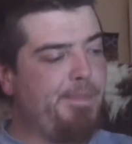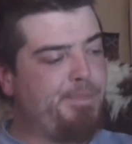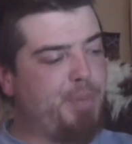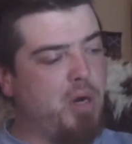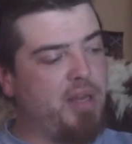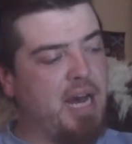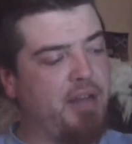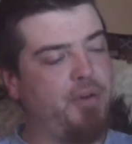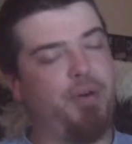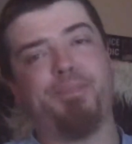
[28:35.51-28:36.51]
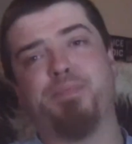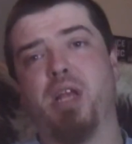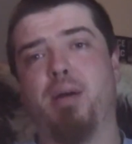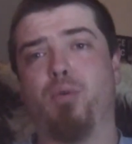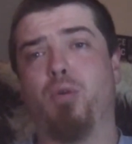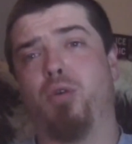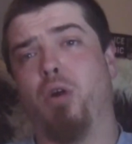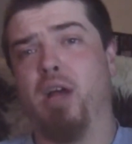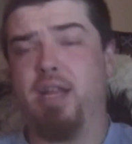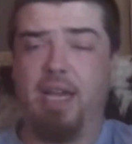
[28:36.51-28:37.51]
But on that note, I'm going to
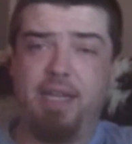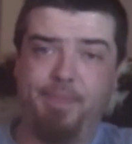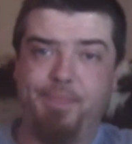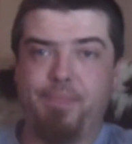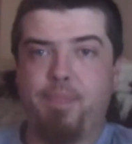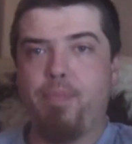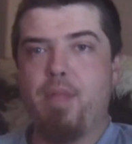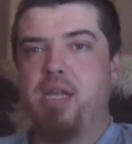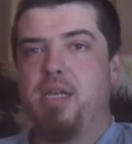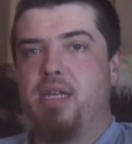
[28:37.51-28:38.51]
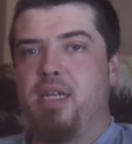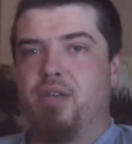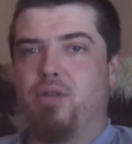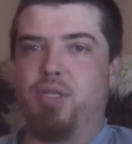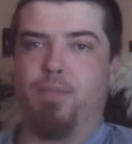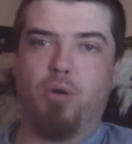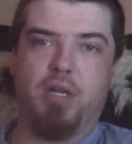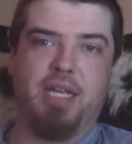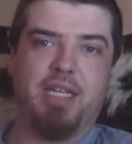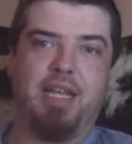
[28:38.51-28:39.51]
call it a night, because I'm
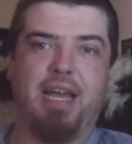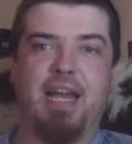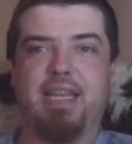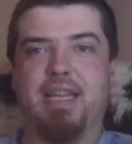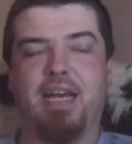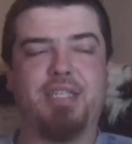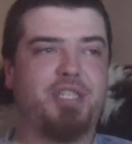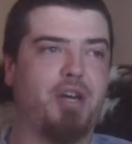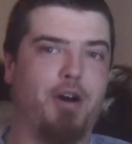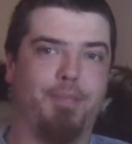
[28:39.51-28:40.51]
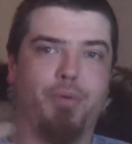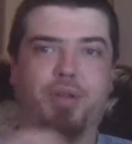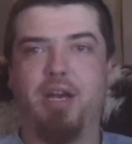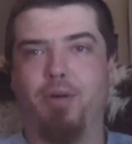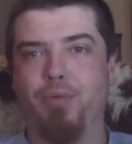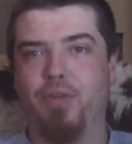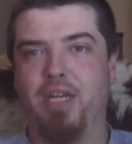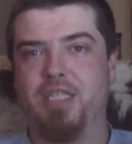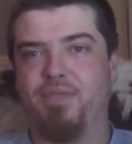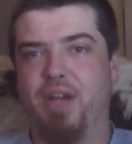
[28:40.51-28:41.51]
going to edit this, upload it, all the
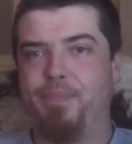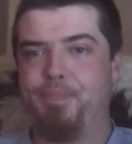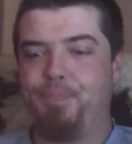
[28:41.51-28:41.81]
rest of it,